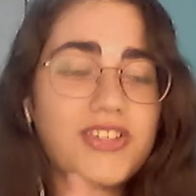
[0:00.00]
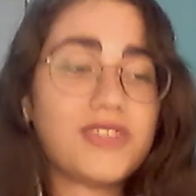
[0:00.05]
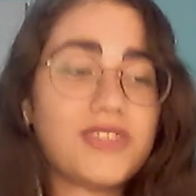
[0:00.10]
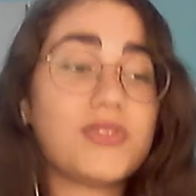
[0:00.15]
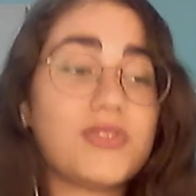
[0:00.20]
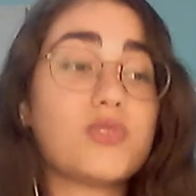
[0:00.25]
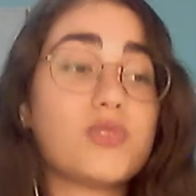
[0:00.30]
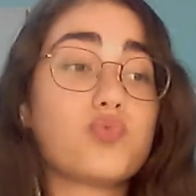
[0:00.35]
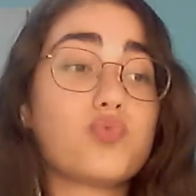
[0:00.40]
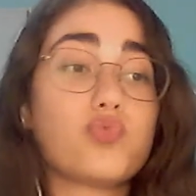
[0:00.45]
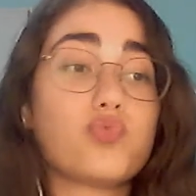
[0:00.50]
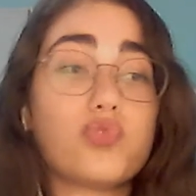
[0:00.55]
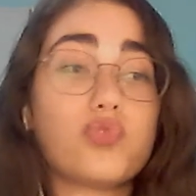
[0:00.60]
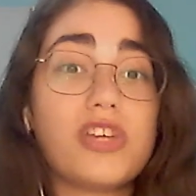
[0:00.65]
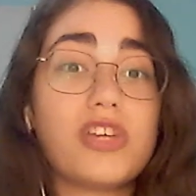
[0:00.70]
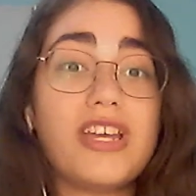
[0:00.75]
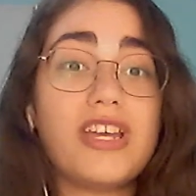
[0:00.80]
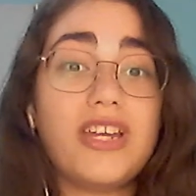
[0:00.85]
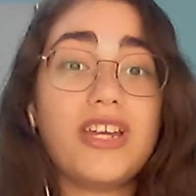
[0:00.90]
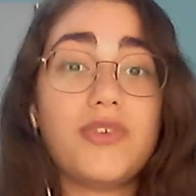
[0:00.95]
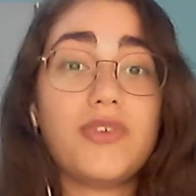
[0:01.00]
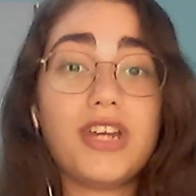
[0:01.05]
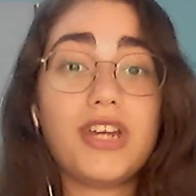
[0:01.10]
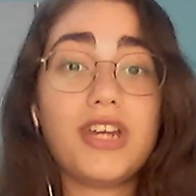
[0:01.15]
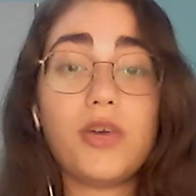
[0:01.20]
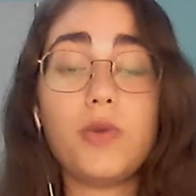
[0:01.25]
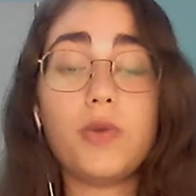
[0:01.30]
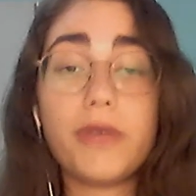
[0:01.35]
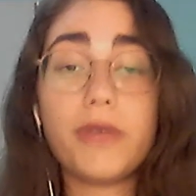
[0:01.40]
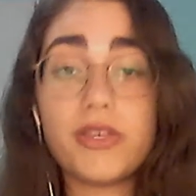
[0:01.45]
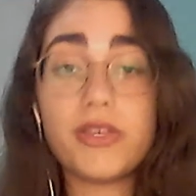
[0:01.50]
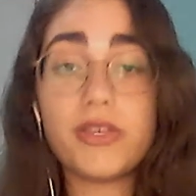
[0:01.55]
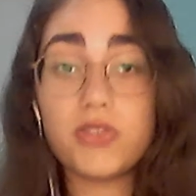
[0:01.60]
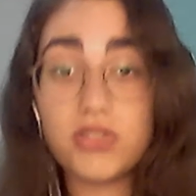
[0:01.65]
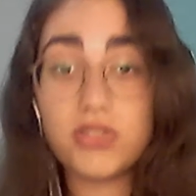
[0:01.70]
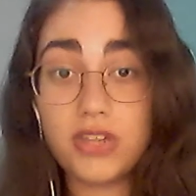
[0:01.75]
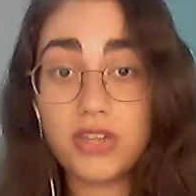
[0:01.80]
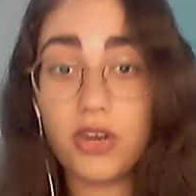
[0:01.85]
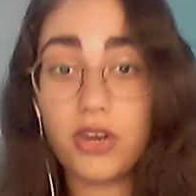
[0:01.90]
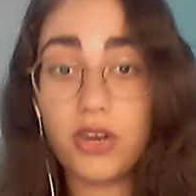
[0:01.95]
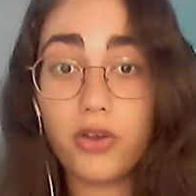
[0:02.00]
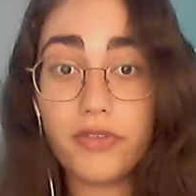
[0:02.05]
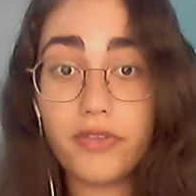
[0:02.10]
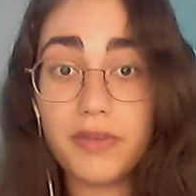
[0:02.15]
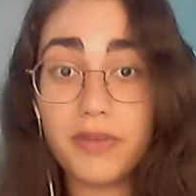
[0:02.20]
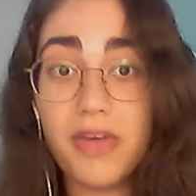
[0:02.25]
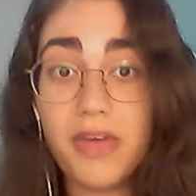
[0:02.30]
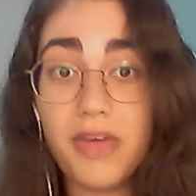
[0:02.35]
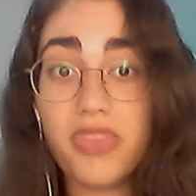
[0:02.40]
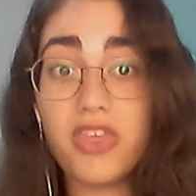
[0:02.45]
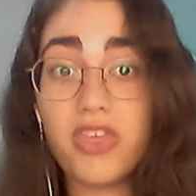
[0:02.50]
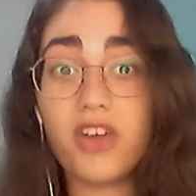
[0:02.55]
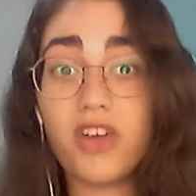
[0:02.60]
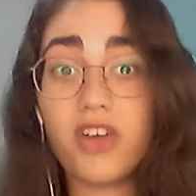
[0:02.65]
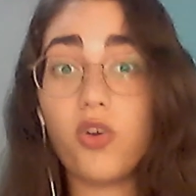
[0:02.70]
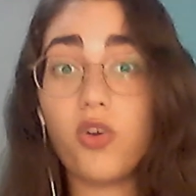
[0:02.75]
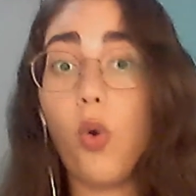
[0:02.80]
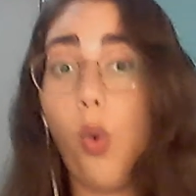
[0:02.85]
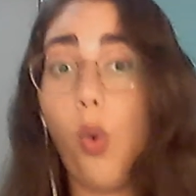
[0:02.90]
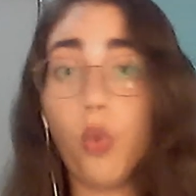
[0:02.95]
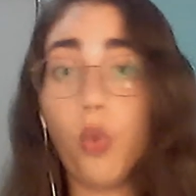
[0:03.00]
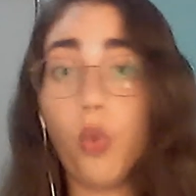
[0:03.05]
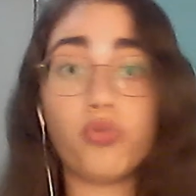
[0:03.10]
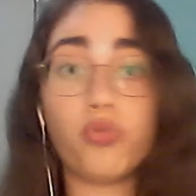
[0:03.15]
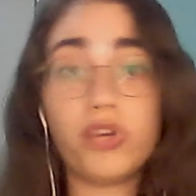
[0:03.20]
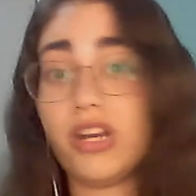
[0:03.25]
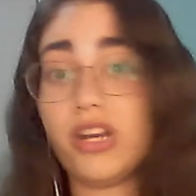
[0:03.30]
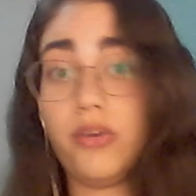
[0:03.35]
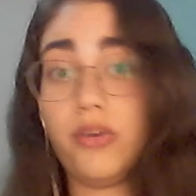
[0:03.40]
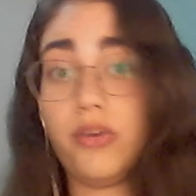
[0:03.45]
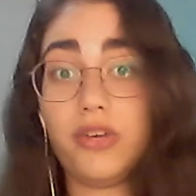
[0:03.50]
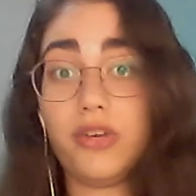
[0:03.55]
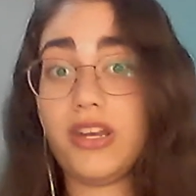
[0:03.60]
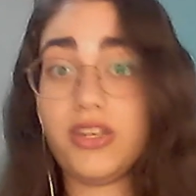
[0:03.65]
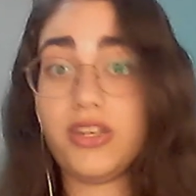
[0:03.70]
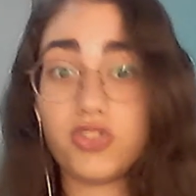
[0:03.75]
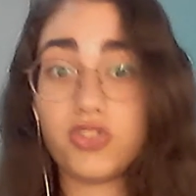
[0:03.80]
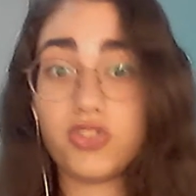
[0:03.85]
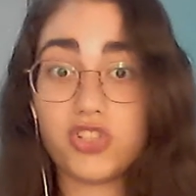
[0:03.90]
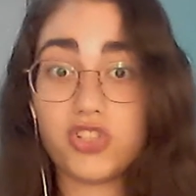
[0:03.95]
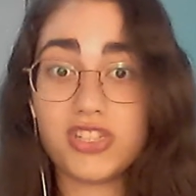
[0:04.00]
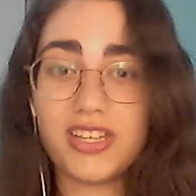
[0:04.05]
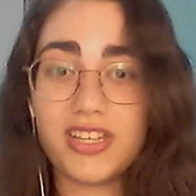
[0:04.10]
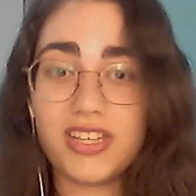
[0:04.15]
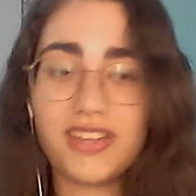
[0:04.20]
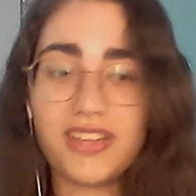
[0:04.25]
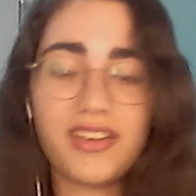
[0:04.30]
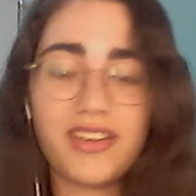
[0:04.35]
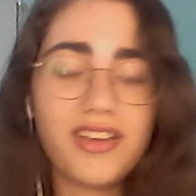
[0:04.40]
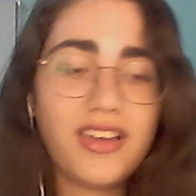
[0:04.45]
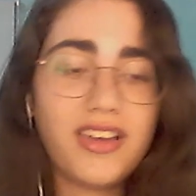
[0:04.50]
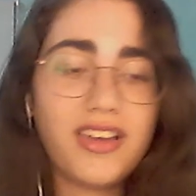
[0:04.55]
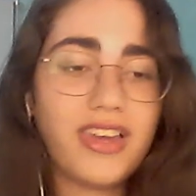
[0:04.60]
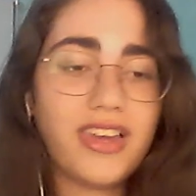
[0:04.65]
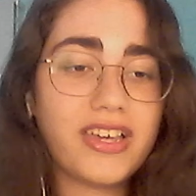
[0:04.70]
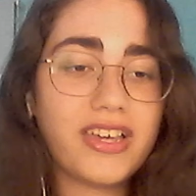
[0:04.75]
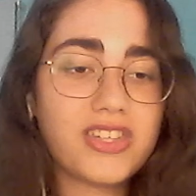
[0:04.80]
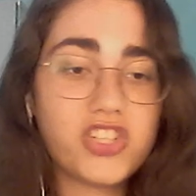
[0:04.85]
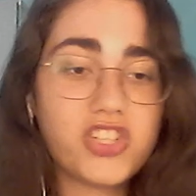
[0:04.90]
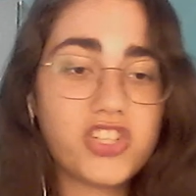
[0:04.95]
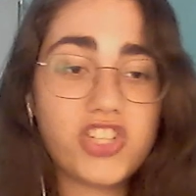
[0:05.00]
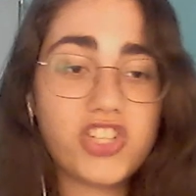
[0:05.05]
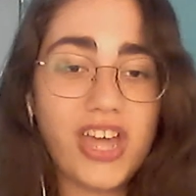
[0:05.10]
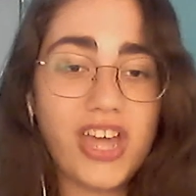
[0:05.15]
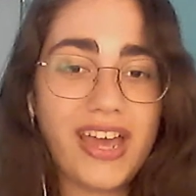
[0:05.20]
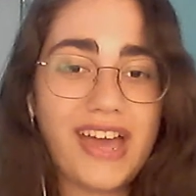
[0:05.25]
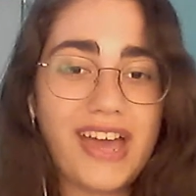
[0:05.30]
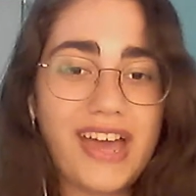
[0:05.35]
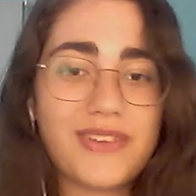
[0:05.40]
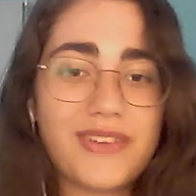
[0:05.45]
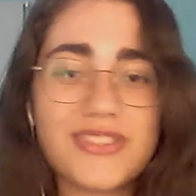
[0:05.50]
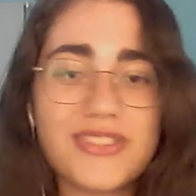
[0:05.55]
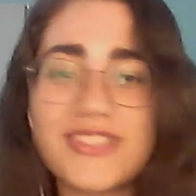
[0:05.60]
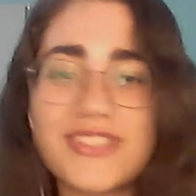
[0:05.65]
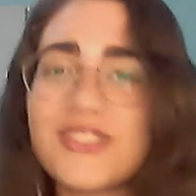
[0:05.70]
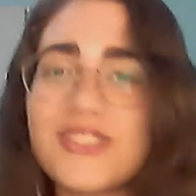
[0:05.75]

It's really really cool because there's a lot of them and they are all really really interesting like to check out.